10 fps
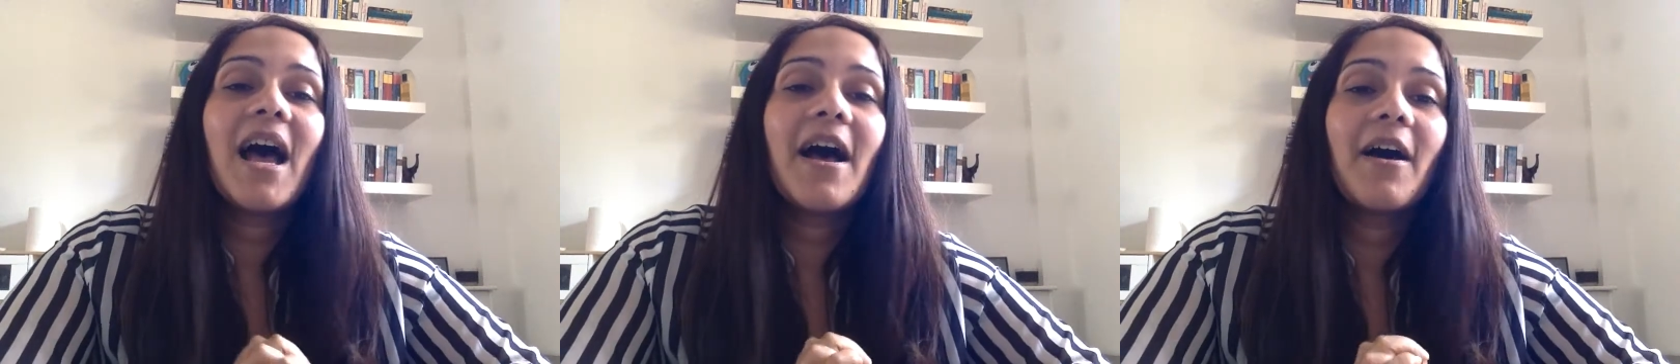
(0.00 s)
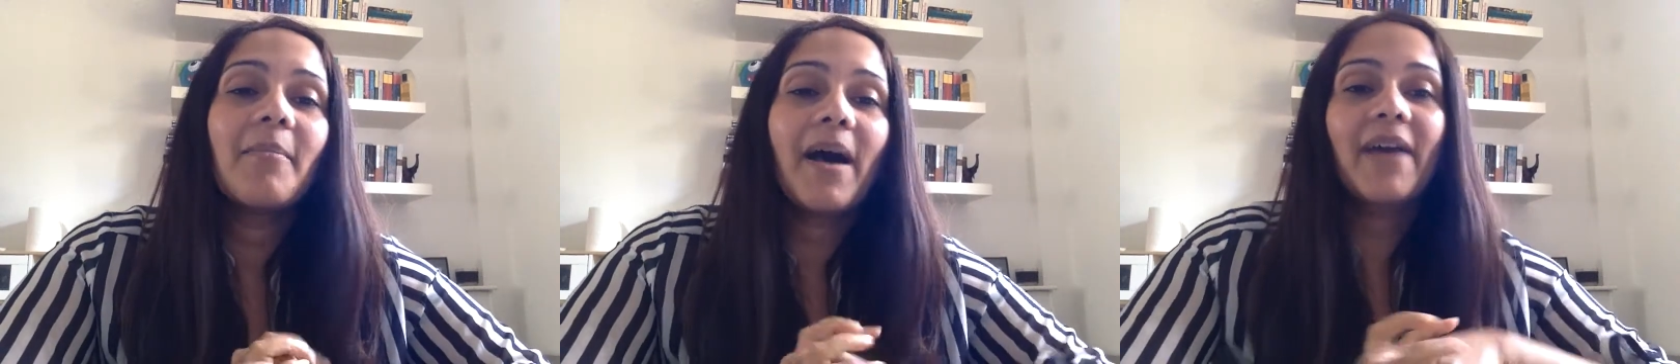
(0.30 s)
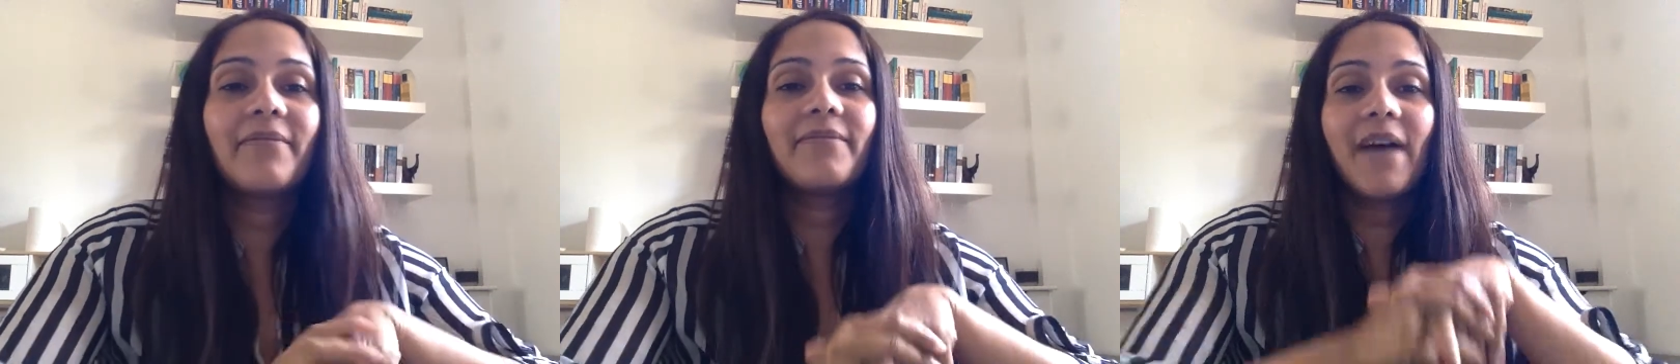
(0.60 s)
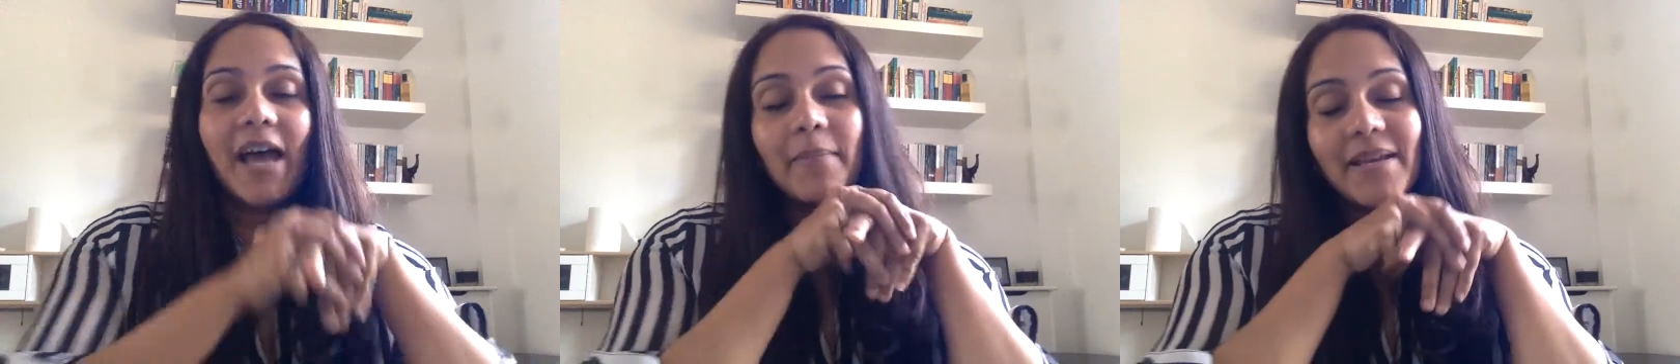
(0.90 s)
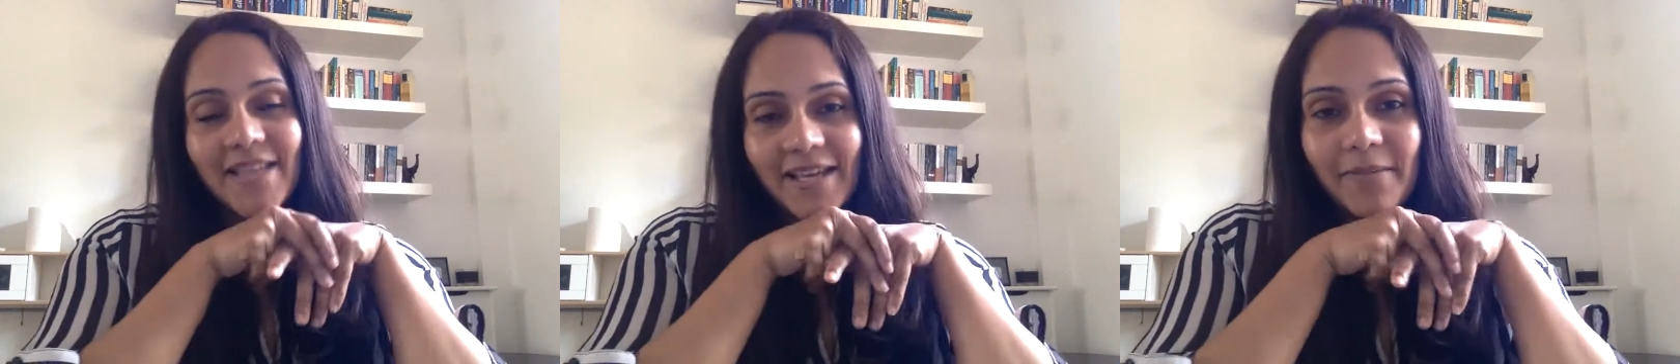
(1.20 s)
I've had
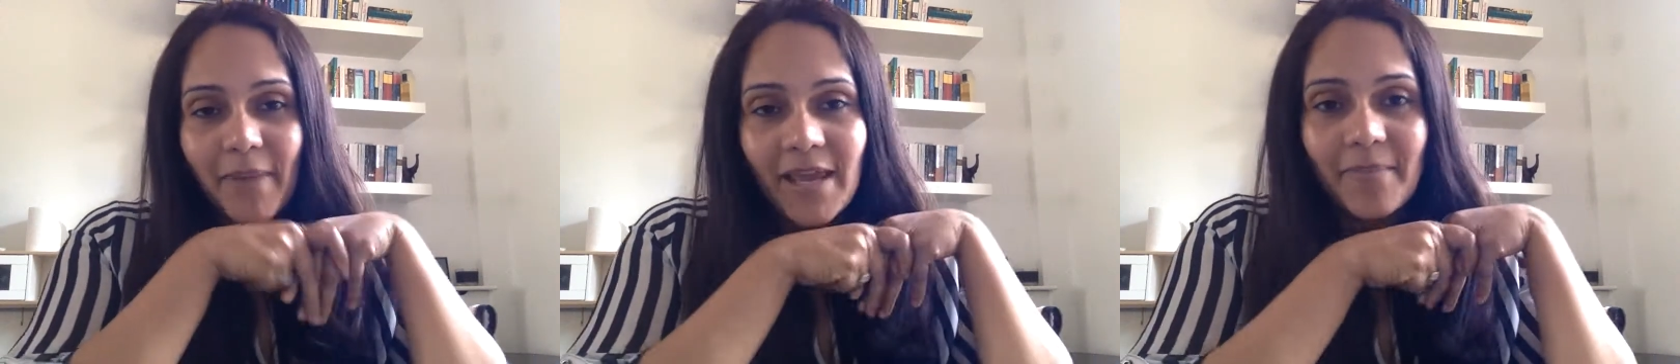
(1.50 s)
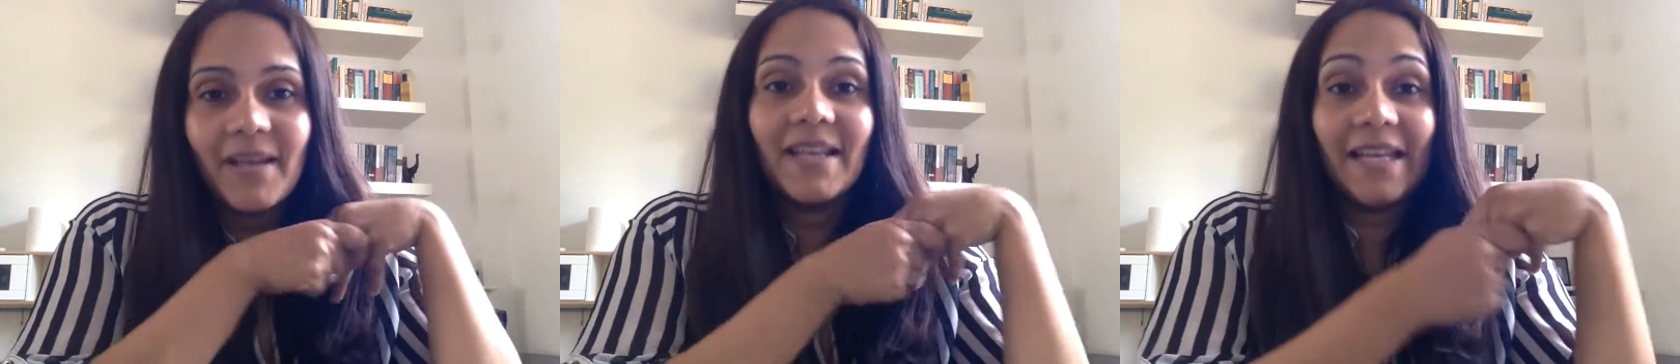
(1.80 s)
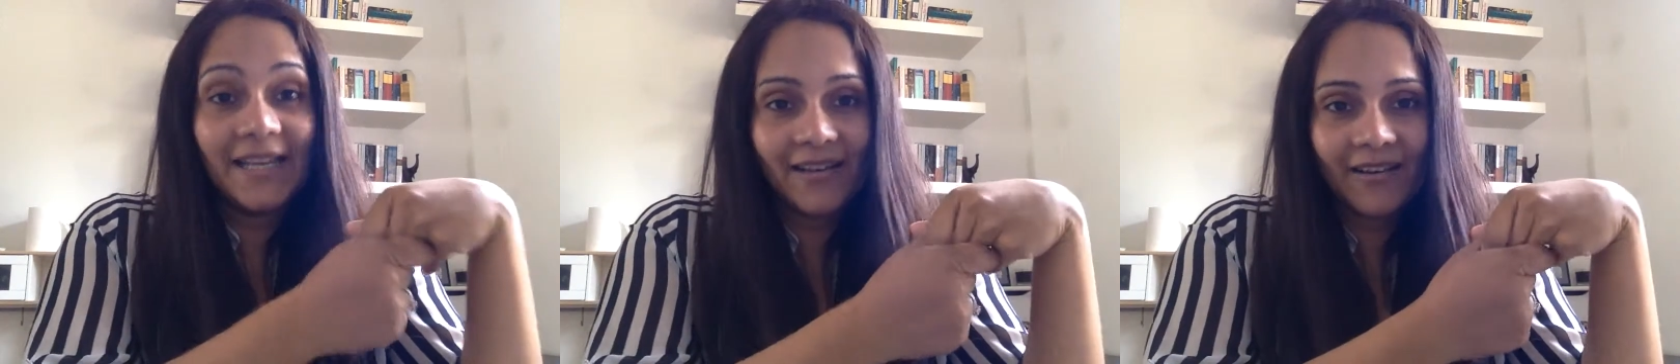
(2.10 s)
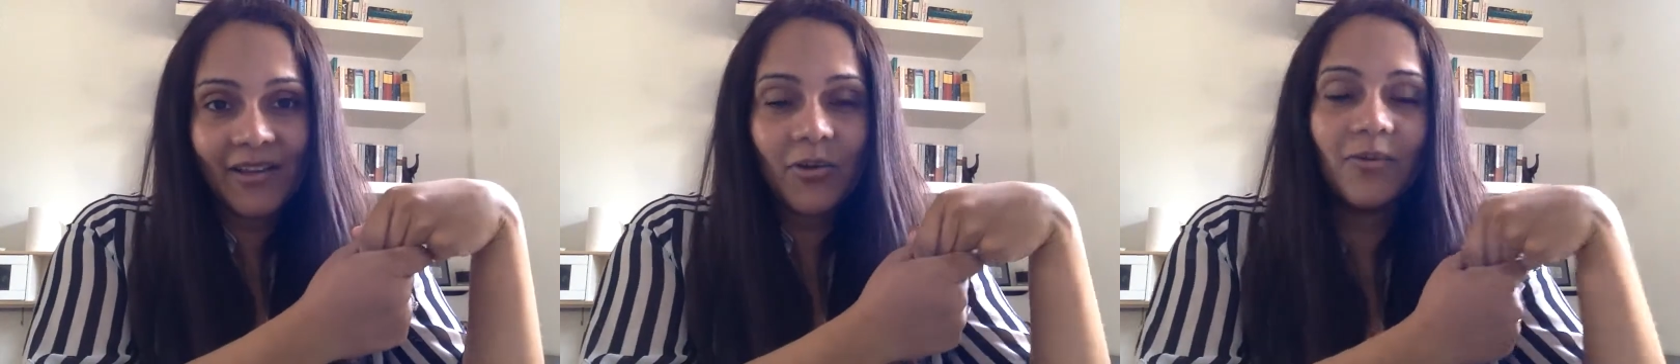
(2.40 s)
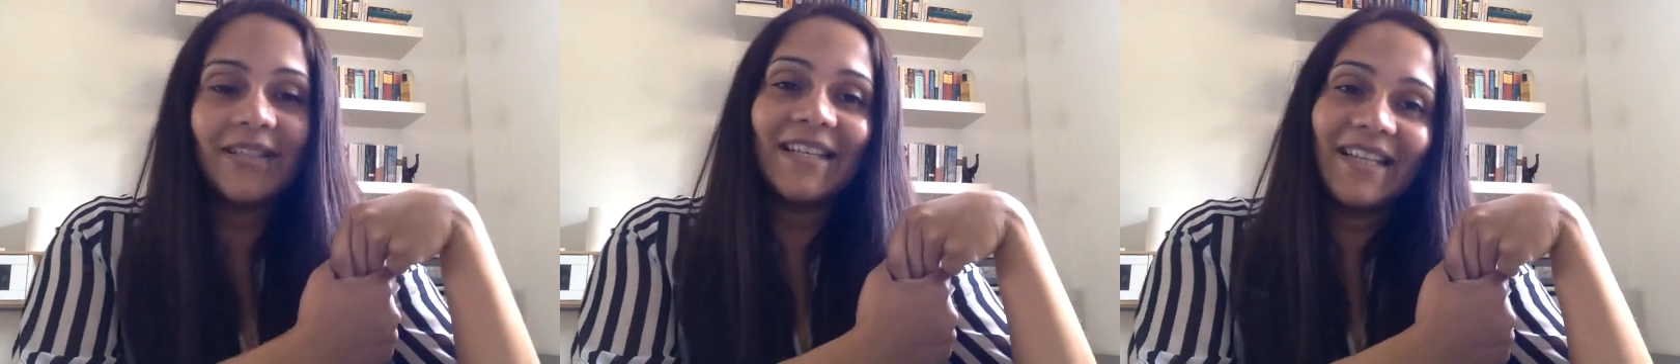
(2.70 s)
my second baby, Leela. I
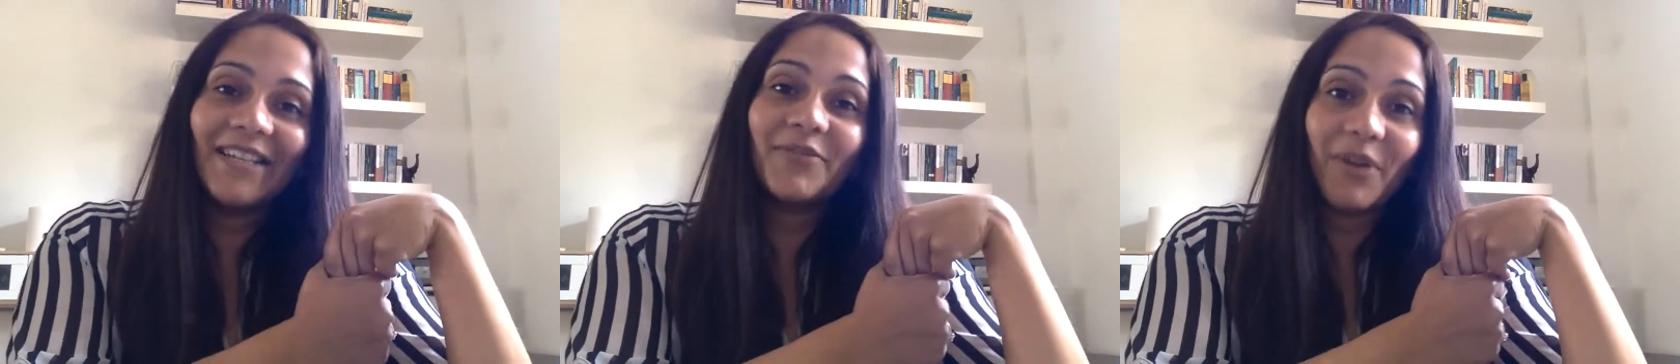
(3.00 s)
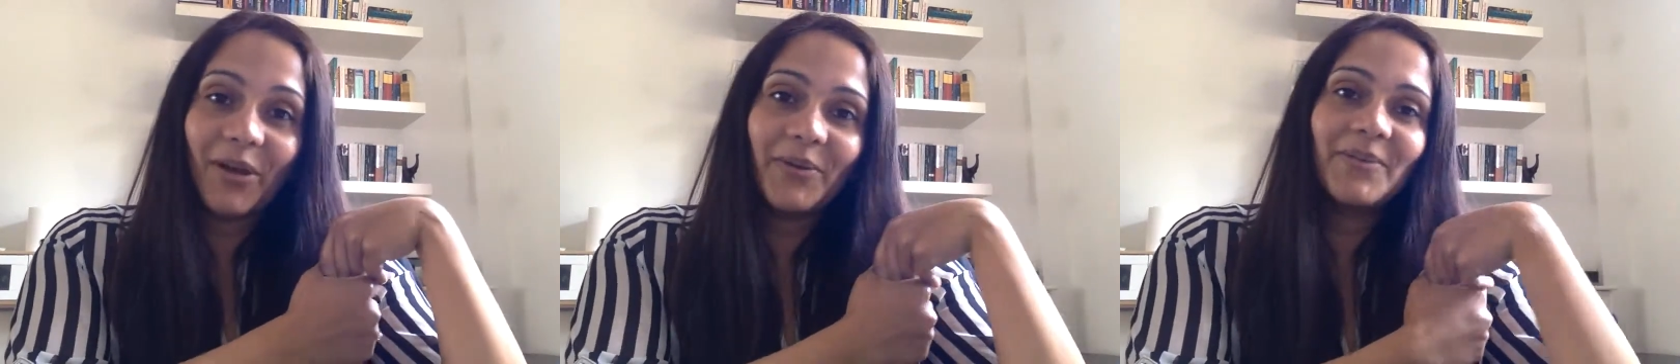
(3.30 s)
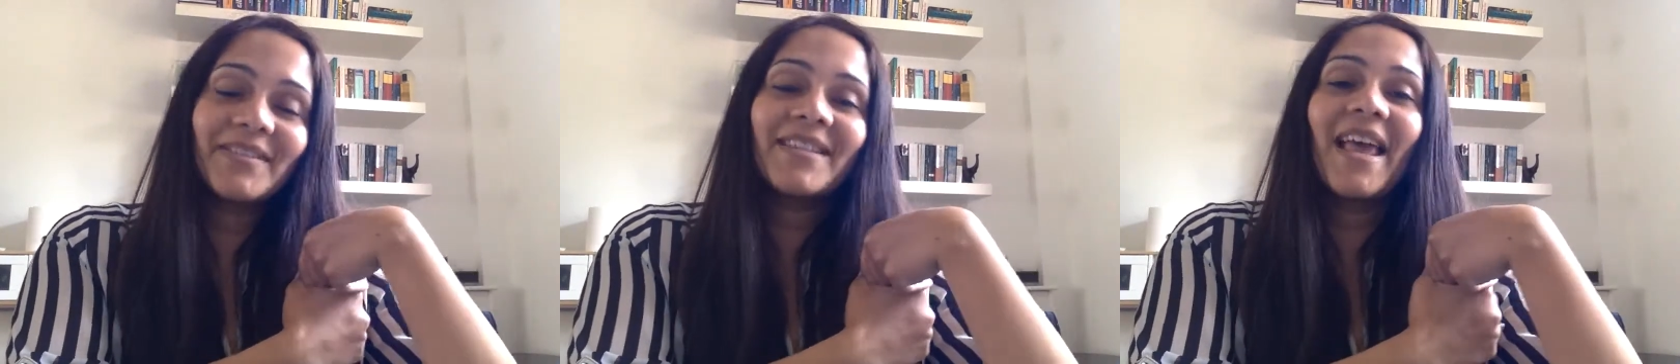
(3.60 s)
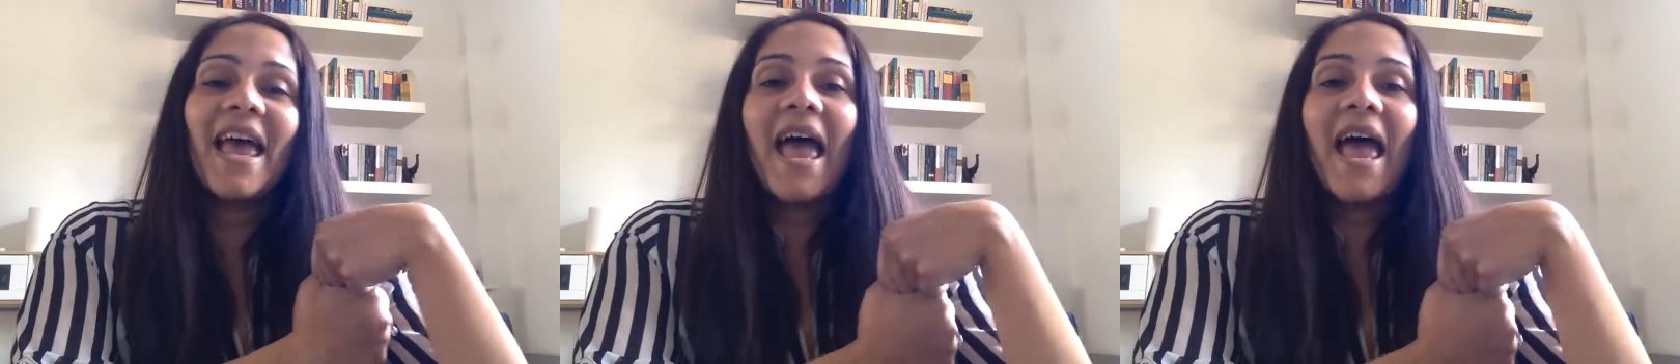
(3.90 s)
called her Leela Rose.